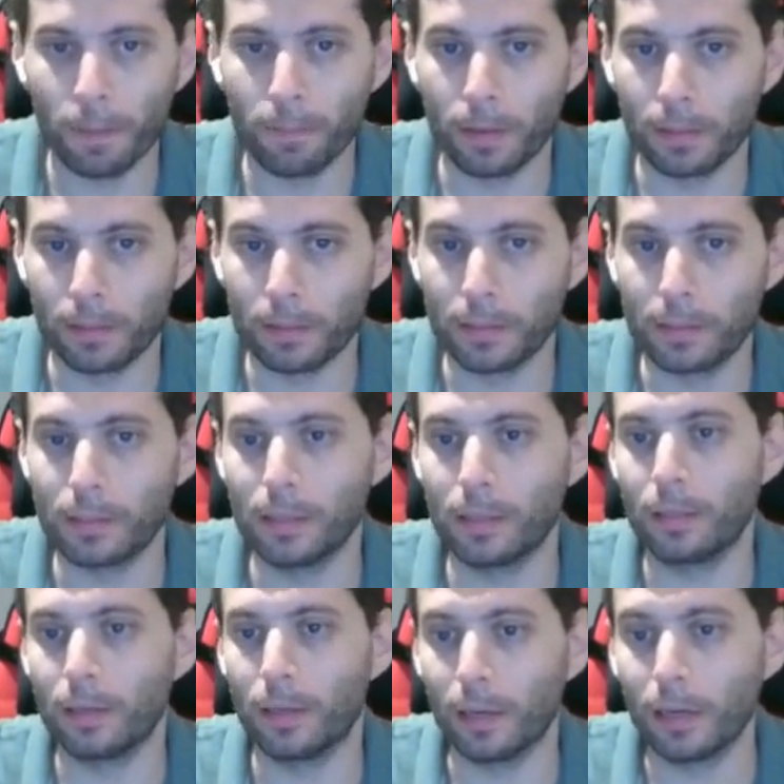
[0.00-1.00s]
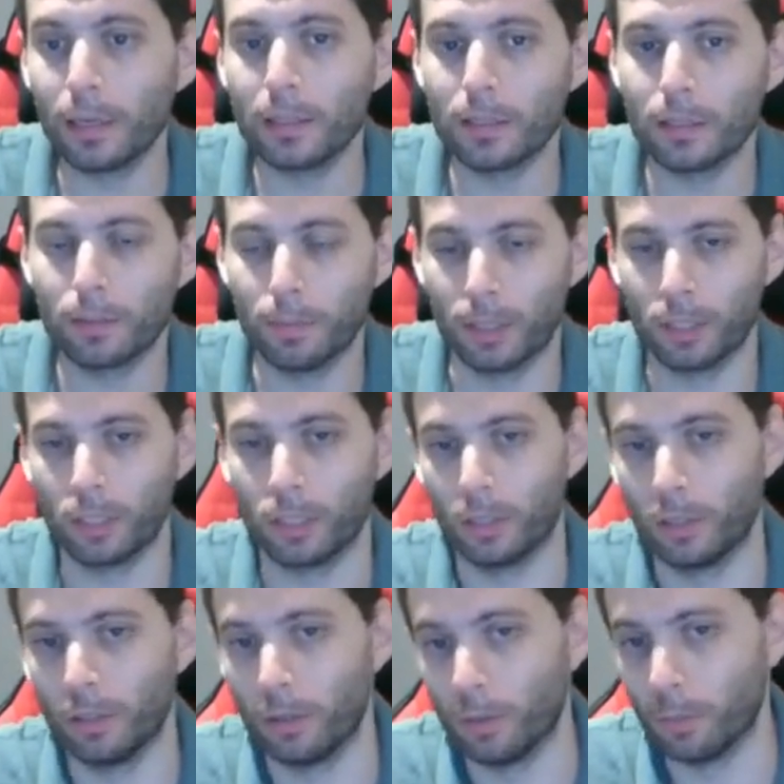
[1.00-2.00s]
but instead a risk
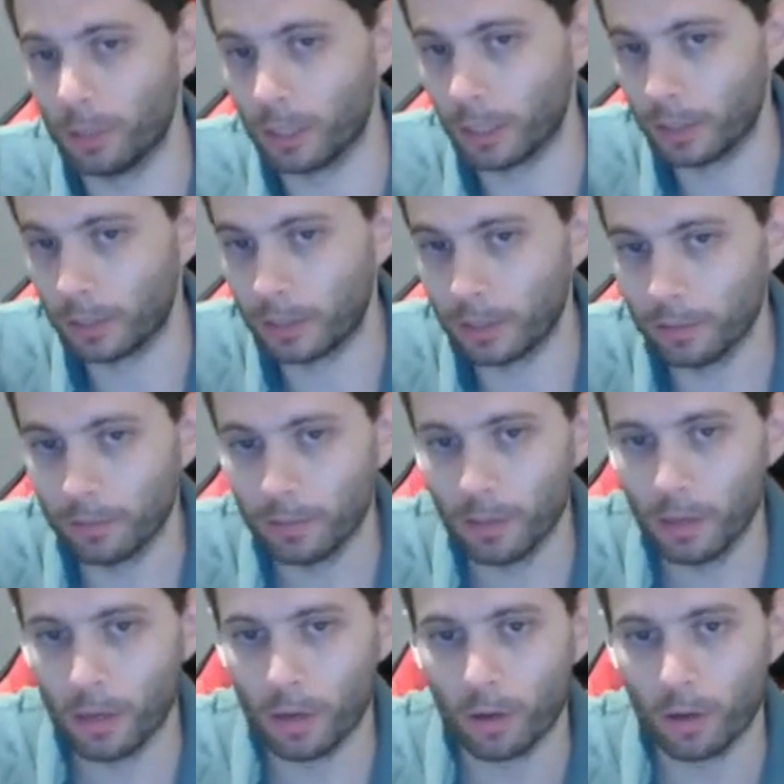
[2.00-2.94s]
measure objective